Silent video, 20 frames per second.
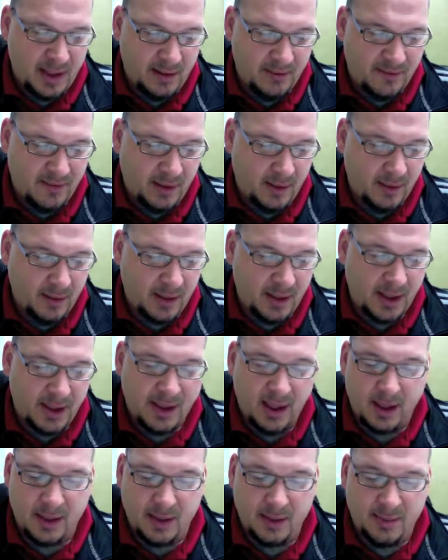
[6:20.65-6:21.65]
and fall into
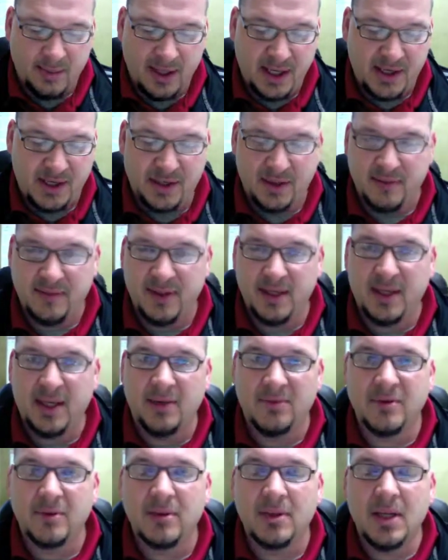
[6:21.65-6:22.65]
condemnation of the
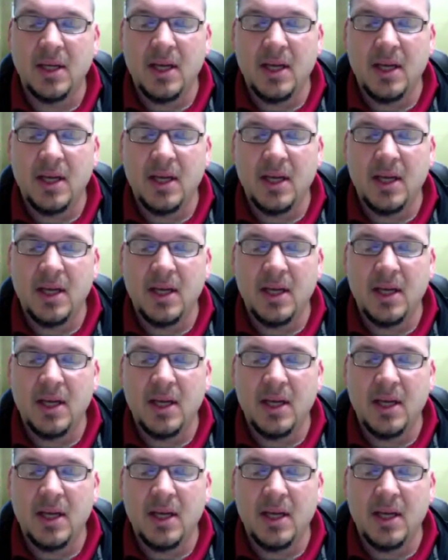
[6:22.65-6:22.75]
devil.